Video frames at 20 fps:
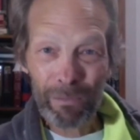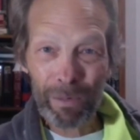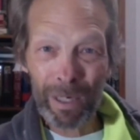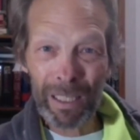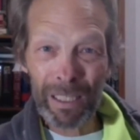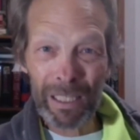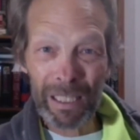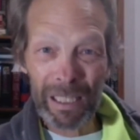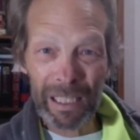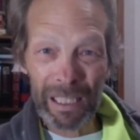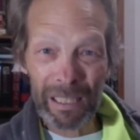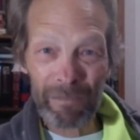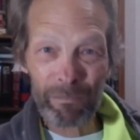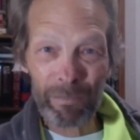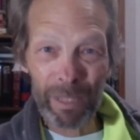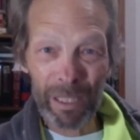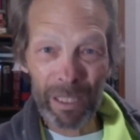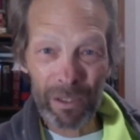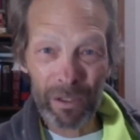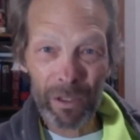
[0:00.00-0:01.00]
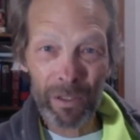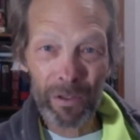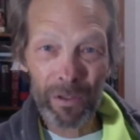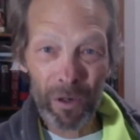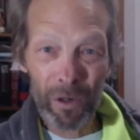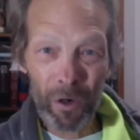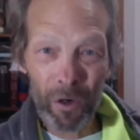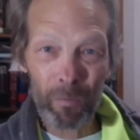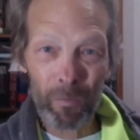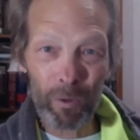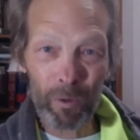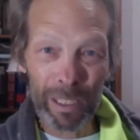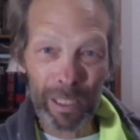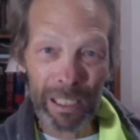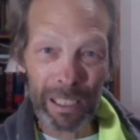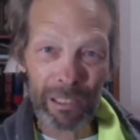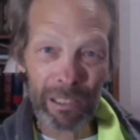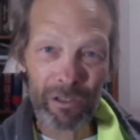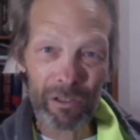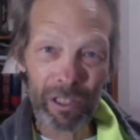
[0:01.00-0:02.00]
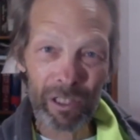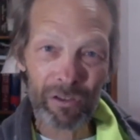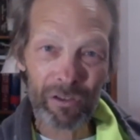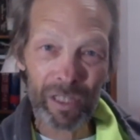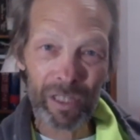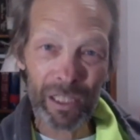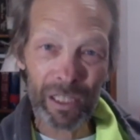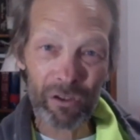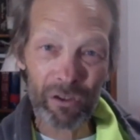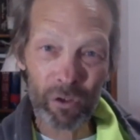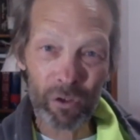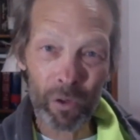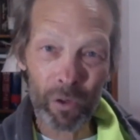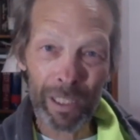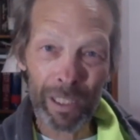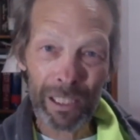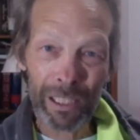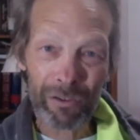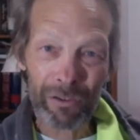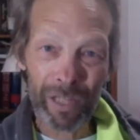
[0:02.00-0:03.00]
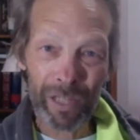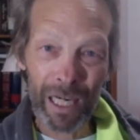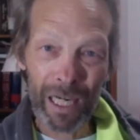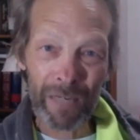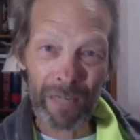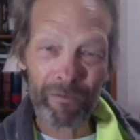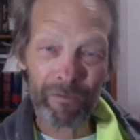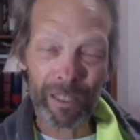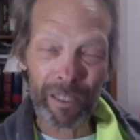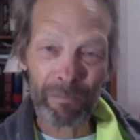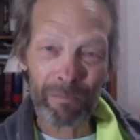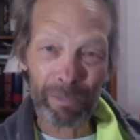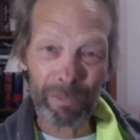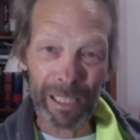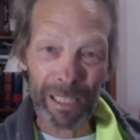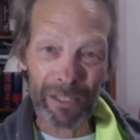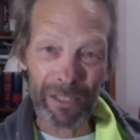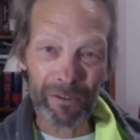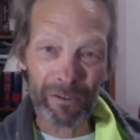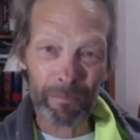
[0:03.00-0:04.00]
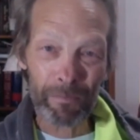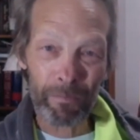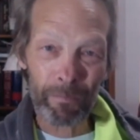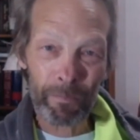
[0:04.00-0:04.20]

wanted to give him a good home where he could just enjoy his life in peace.